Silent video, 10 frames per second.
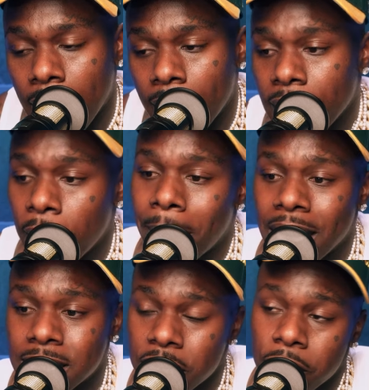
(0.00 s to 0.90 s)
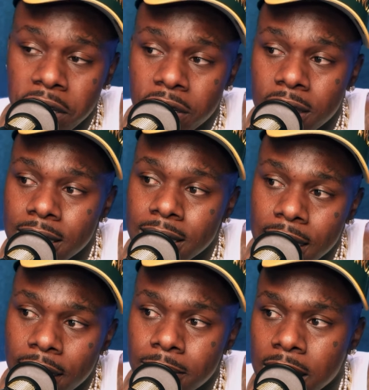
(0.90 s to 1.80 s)
help myself heal at the
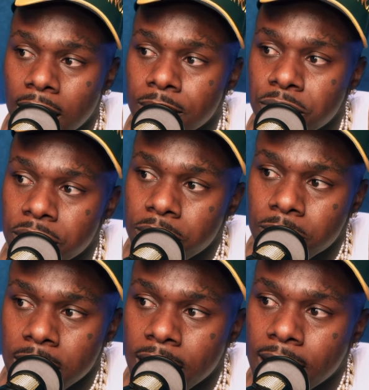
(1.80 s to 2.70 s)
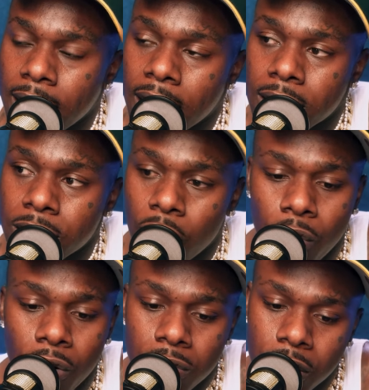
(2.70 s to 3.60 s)
same time, you get what I'm saying? And kind of
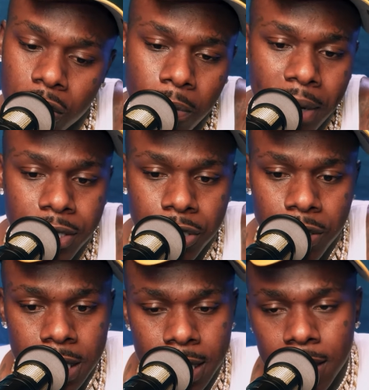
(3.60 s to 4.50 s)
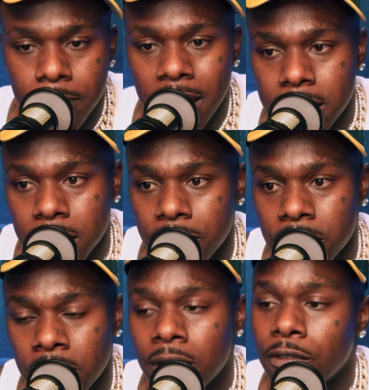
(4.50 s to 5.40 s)
go on my journey of healing myself
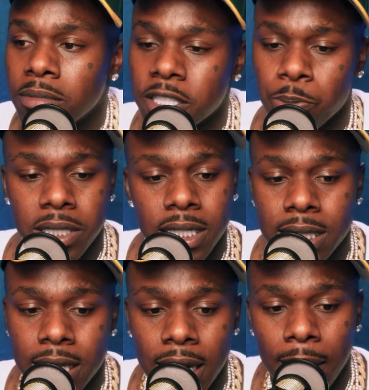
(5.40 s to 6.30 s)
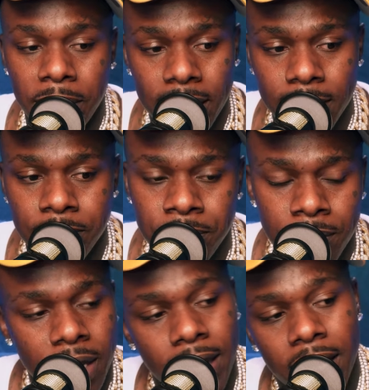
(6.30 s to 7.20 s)
from this position that I'm in,
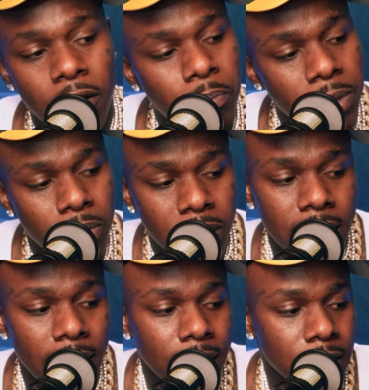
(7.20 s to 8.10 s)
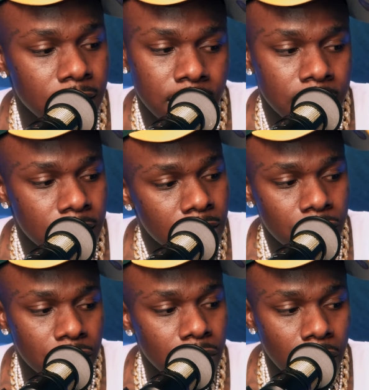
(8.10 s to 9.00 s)
and help people that ain't, who